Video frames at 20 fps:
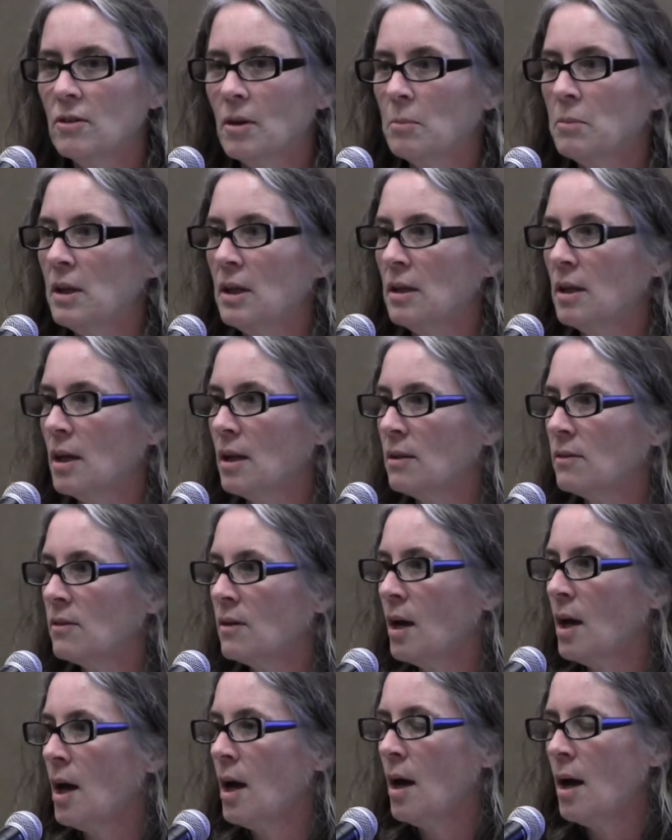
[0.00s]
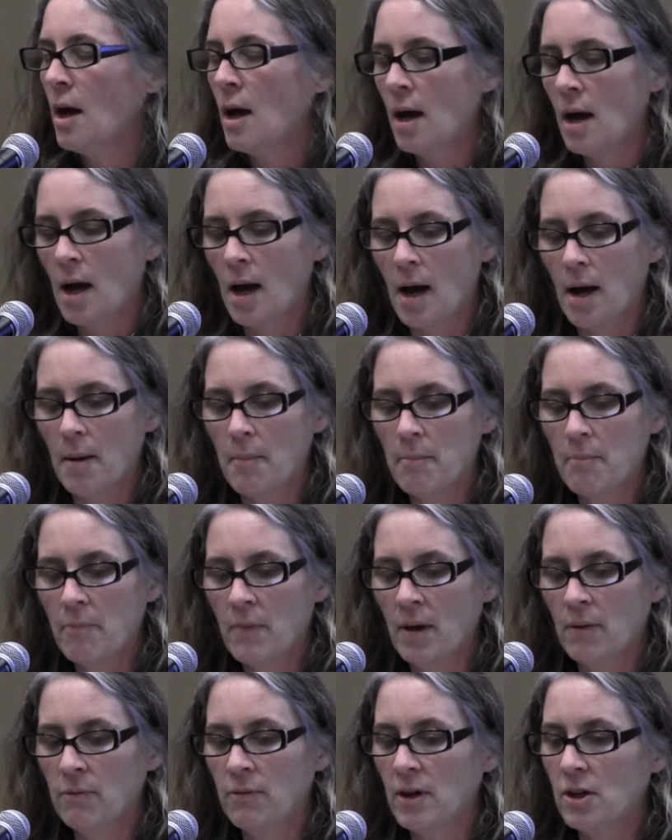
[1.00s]
is something that's
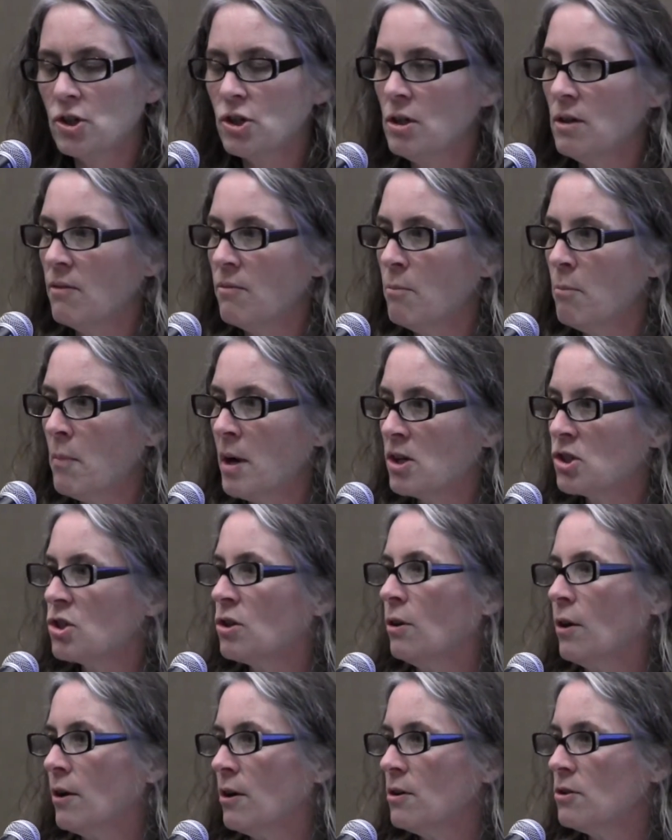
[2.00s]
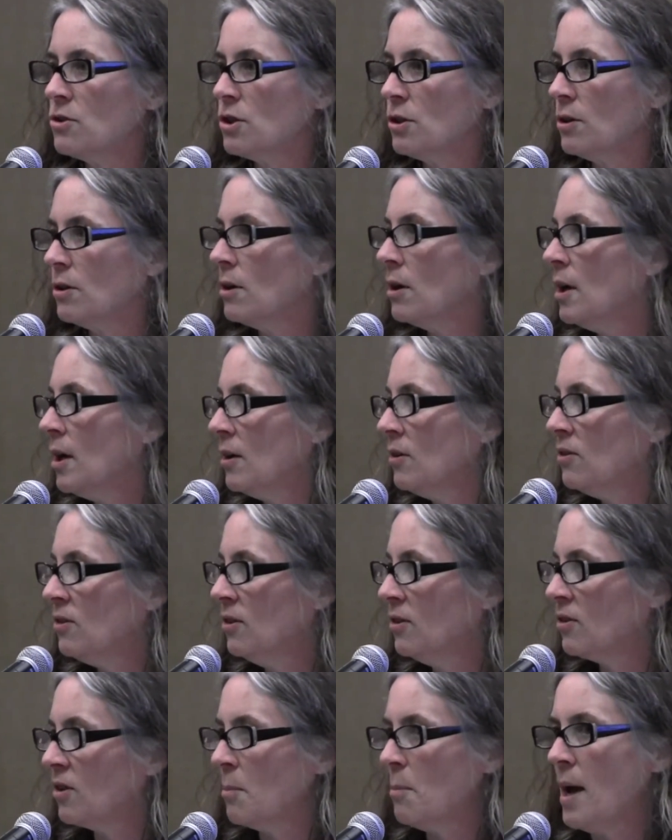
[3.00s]
a function of much larger
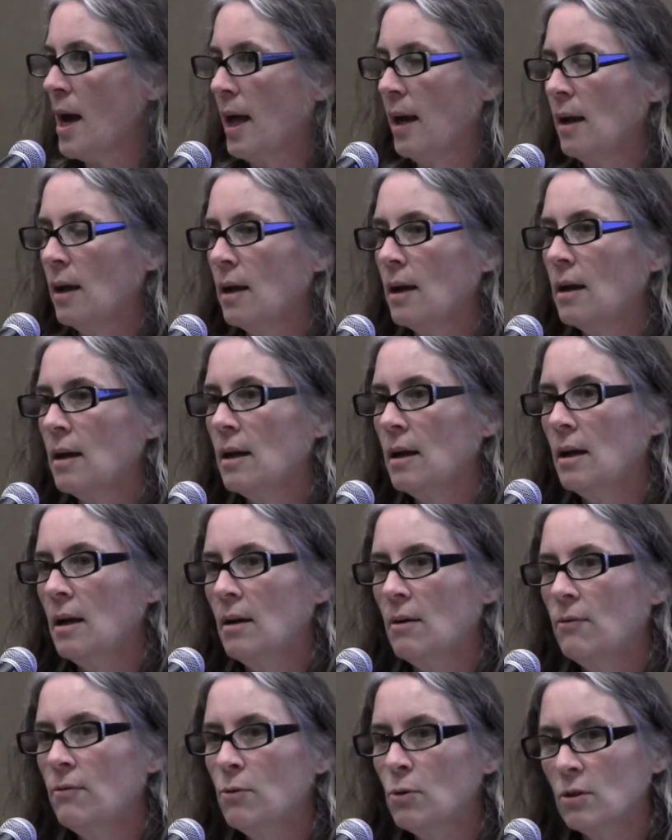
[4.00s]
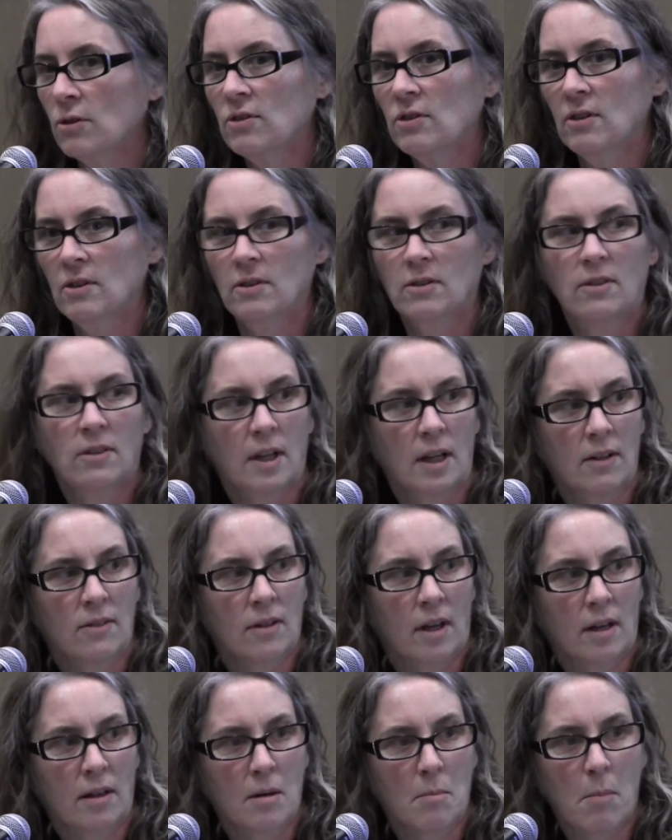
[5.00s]
systematic forces,
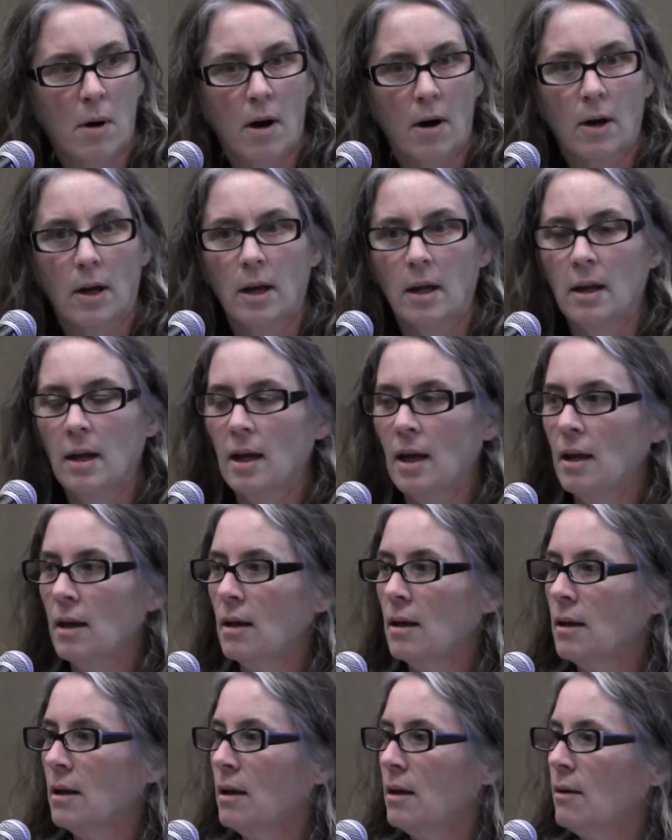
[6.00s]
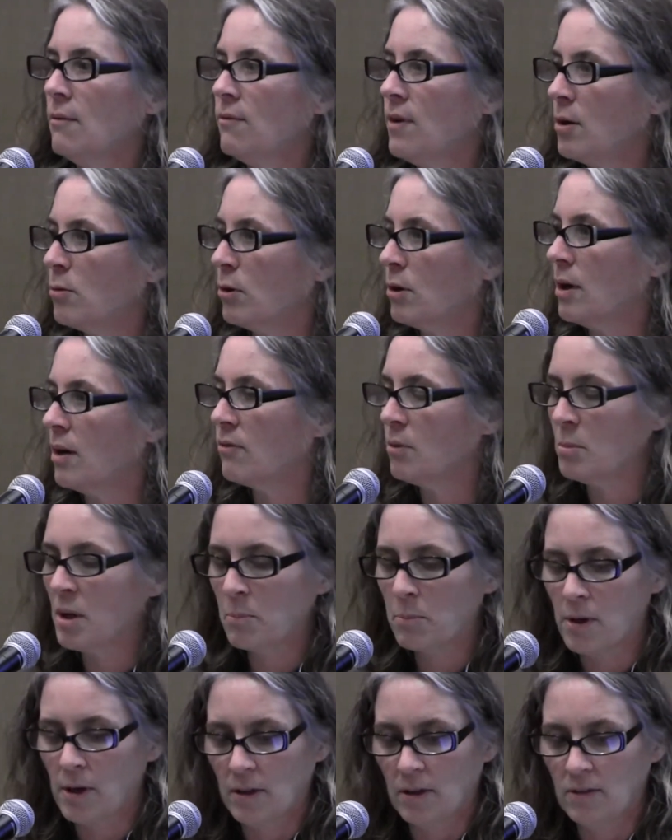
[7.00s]
things like the market and federal
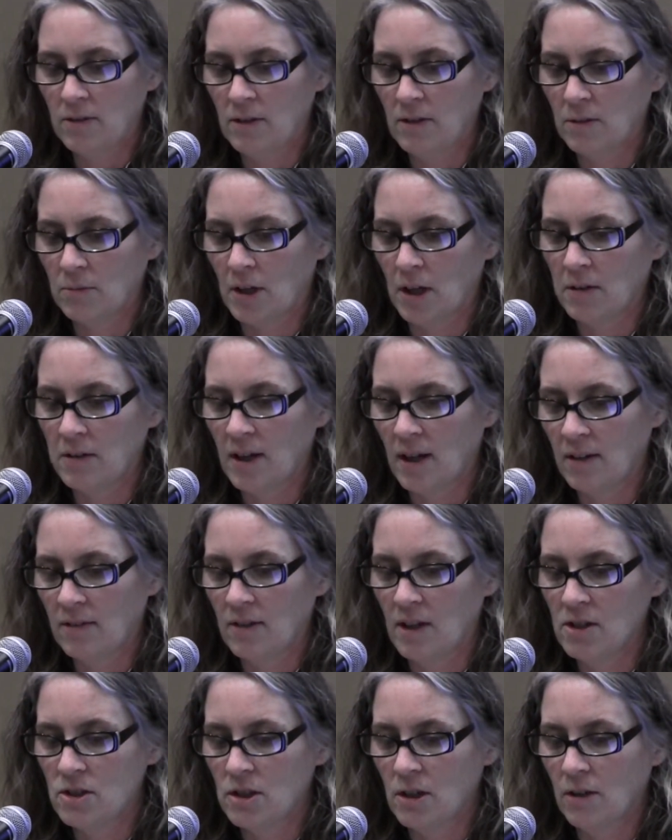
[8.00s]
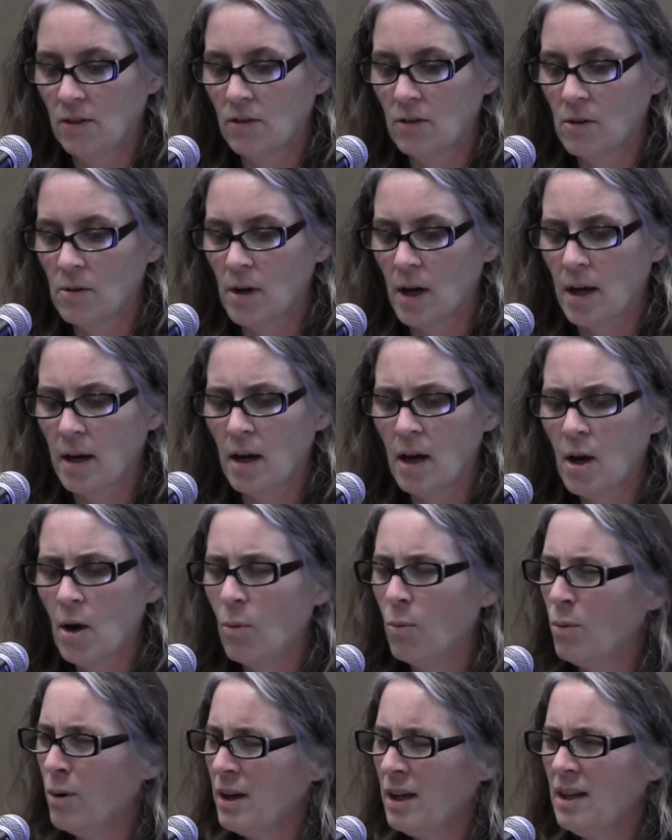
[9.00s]
government policies around taxation and so on.
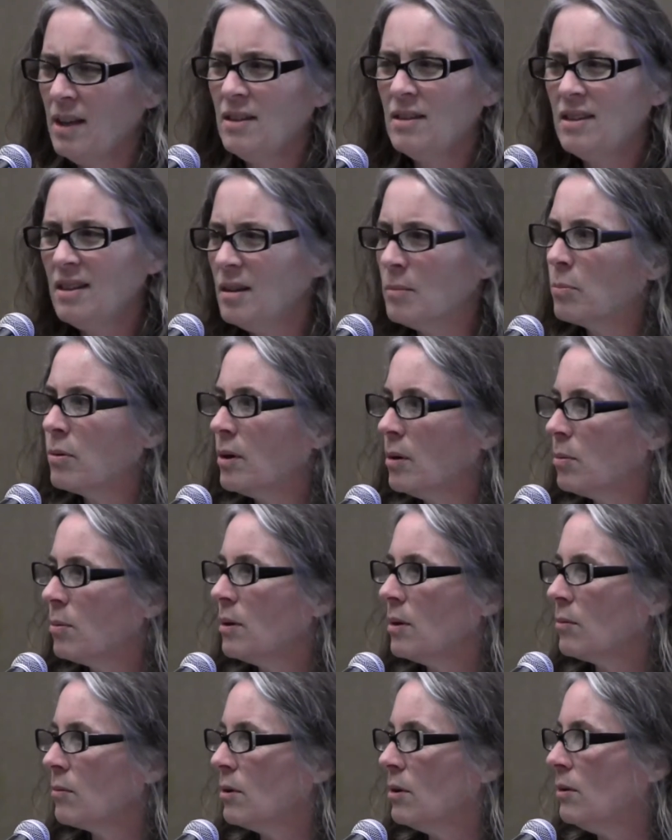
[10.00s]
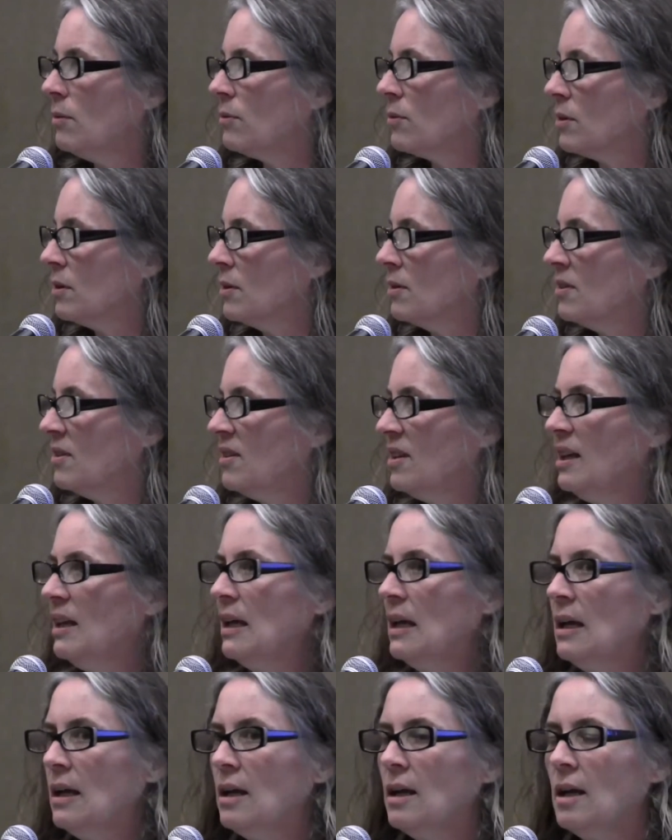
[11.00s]
What is the appropriate role for a
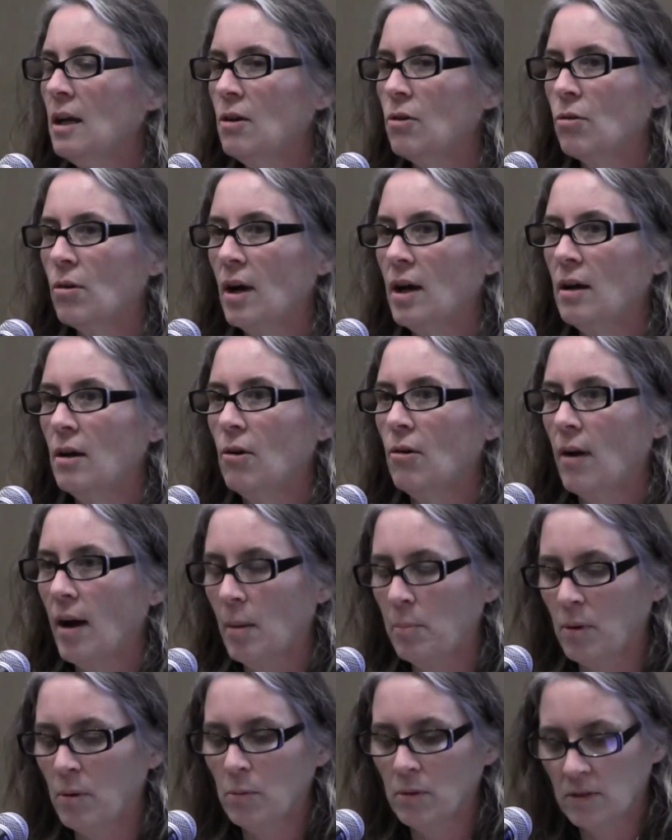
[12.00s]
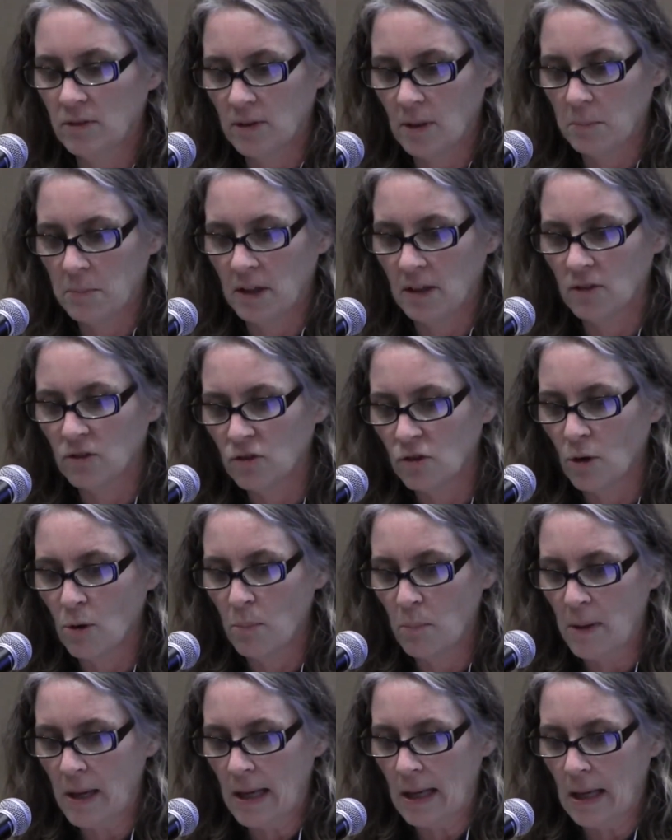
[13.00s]
city in trying to grapple with something
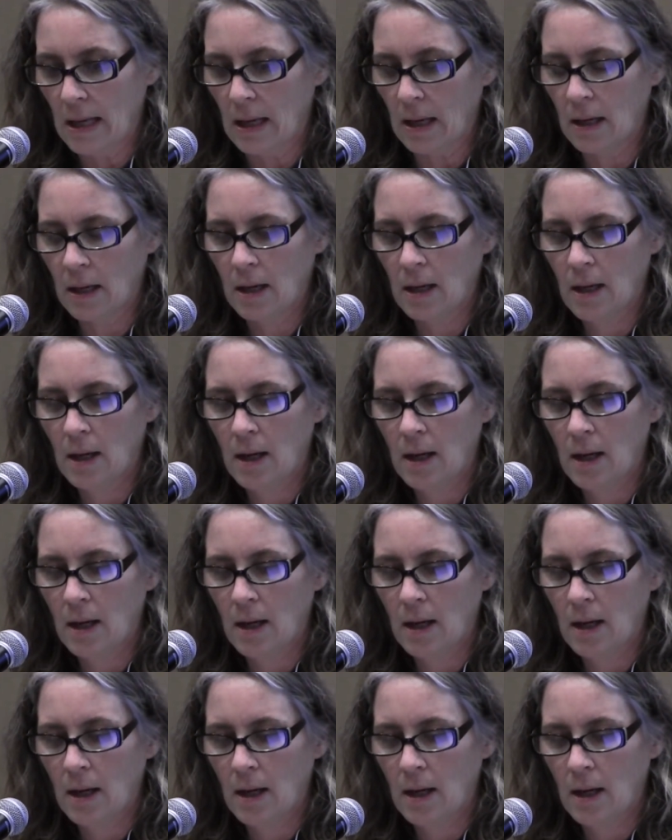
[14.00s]
so big?